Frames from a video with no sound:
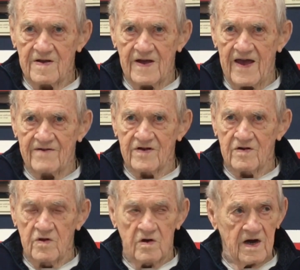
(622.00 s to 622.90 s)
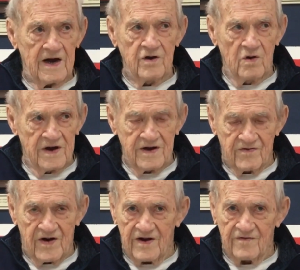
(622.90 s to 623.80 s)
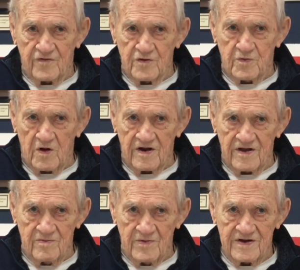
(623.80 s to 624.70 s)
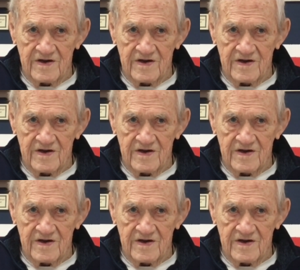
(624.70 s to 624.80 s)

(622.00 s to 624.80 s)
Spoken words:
having. I know I never had a football helmet.